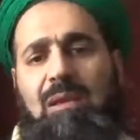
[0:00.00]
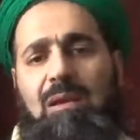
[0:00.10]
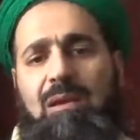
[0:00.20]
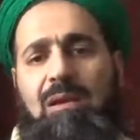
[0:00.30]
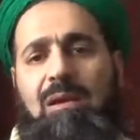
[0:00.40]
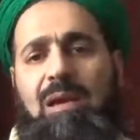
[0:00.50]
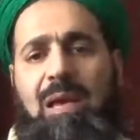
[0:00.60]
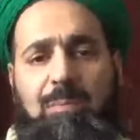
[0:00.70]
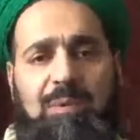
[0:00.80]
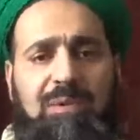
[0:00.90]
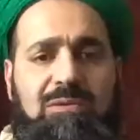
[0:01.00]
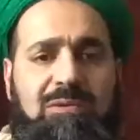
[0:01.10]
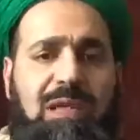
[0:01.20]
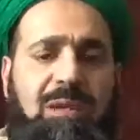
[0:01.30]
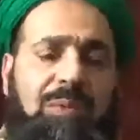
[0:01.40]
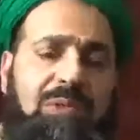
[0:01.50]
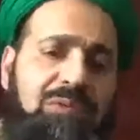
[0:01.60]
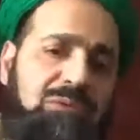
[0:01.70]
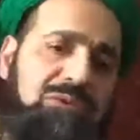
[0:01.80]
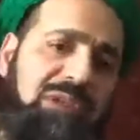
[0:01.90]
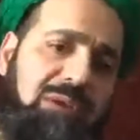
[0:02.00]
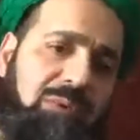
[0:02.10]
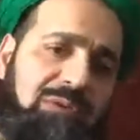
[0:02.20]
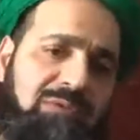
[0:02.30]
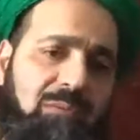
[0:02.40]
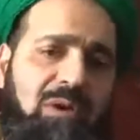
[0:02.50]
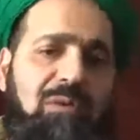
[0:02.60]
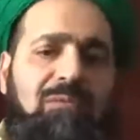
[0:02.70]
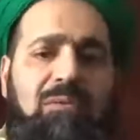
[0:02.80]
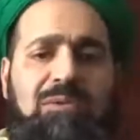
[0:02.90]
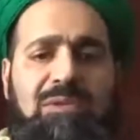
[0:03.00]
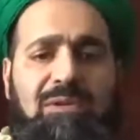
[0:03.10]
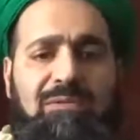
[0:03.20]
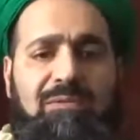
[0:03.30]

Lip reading: happiness, help others to stay away from harmful stuff.